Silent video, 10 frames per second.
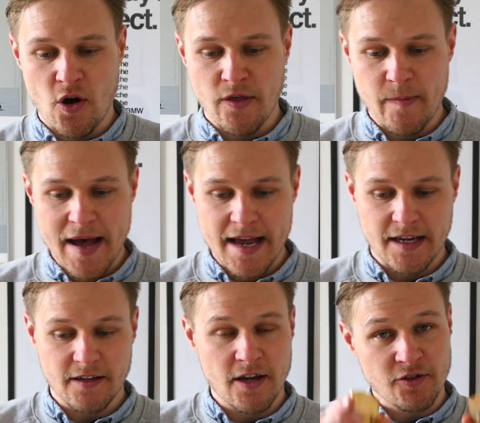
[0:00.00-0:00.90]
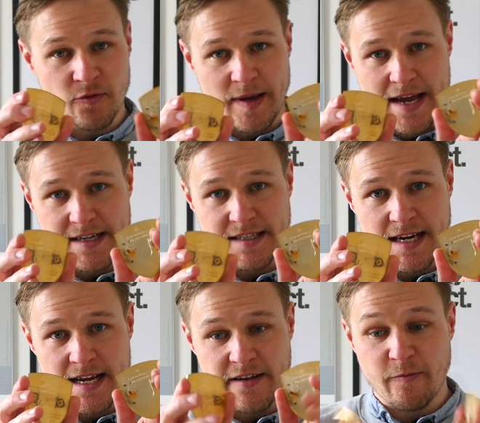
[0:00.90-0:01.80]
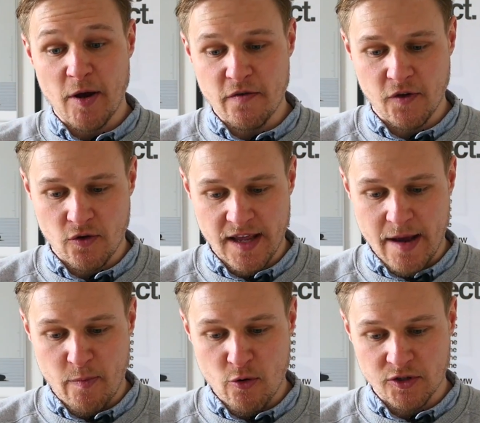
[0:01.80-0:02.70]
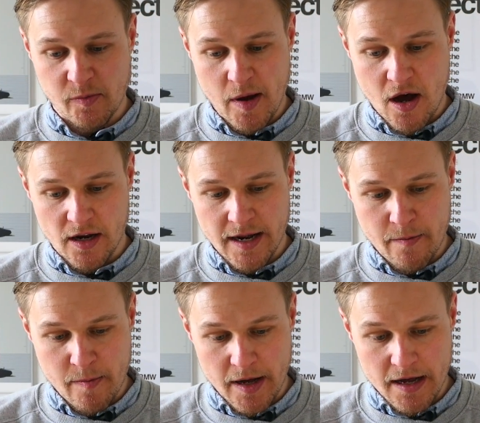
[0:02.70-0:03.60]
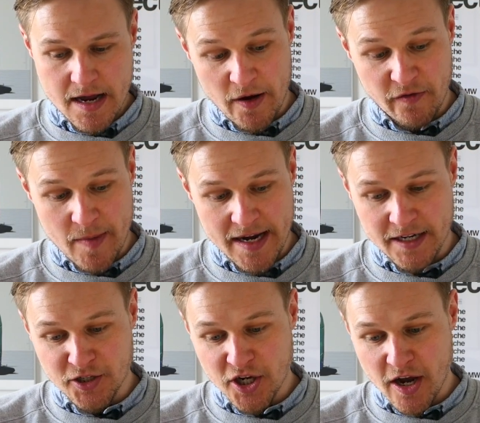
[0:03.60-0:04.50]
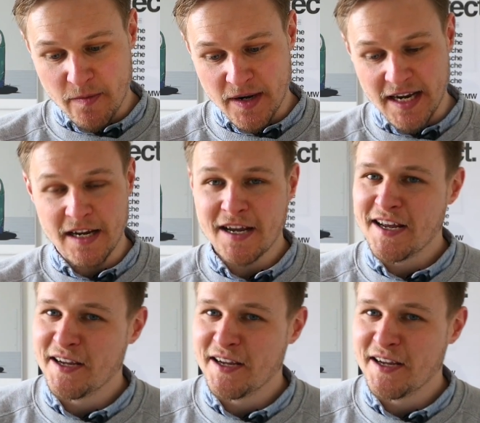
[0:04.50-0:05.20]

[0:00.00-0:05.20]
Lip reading: On the back, as you'll be able to see, they've both got their Porsche part number. Both are made in Germany.